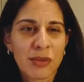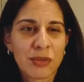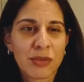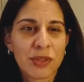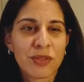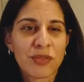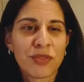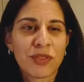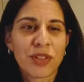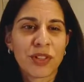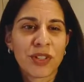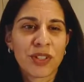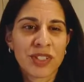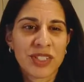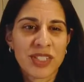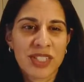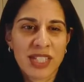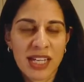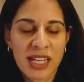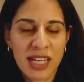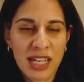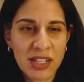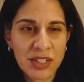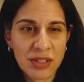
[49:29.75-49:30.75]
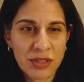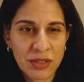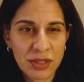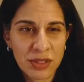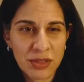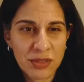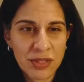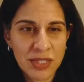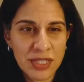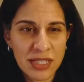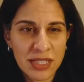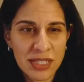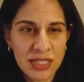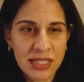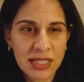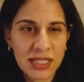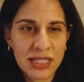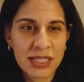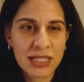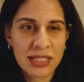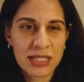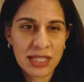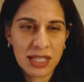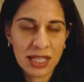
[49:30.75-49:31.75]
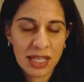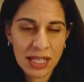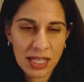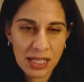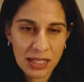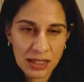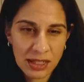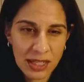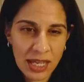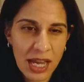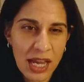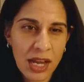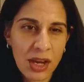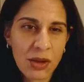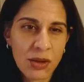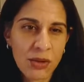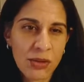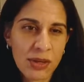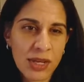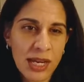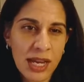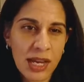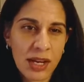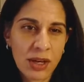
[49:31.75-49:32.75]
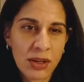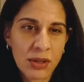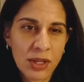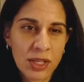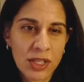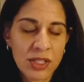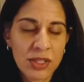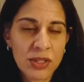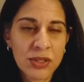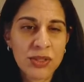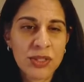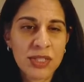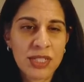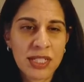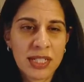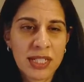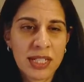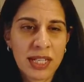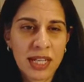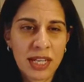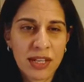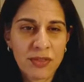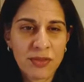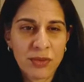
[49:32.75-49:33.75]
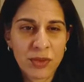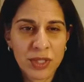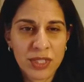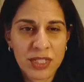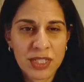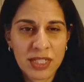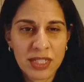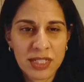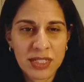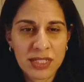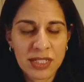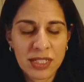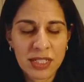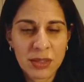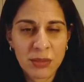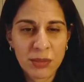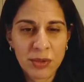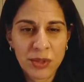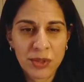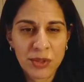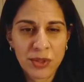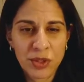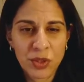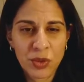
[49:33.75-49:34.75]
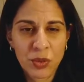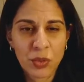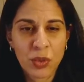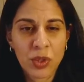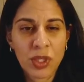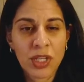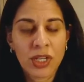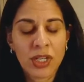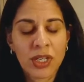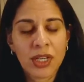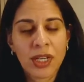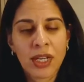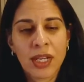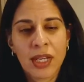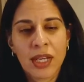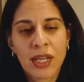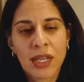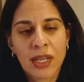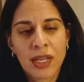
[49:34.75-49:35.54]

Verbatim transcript: reverse that endocrine resistance and allow now a new CDK4-6 inhibitor to work